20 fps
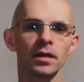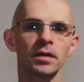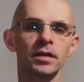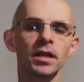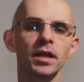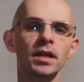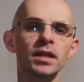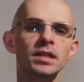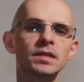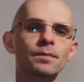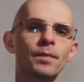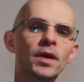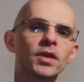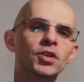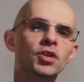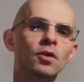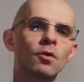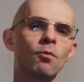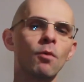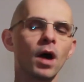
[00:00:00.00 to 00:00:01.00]
These
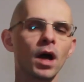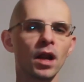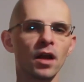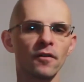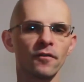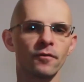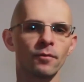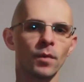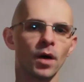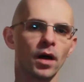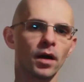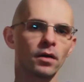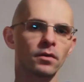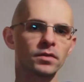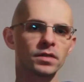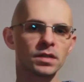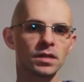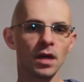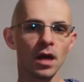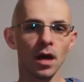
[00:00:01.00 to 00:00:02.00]
special one-off
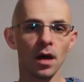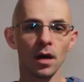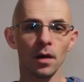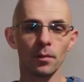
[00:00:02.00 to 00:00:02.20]
models